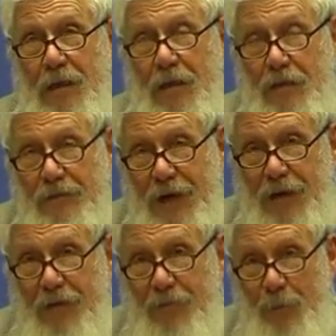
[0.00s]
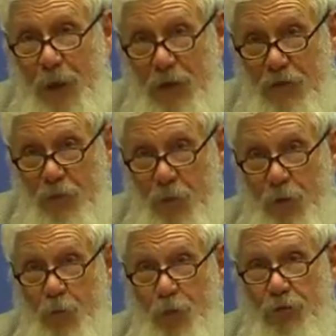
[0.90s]
The threat of
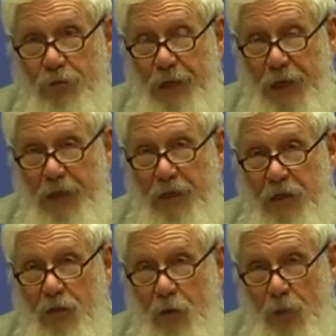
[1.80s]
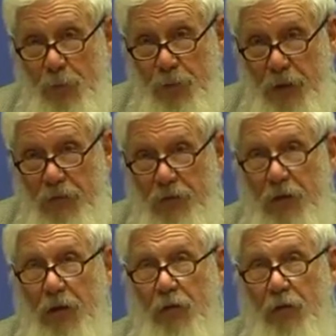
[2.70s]
punishment was creating the cooperation.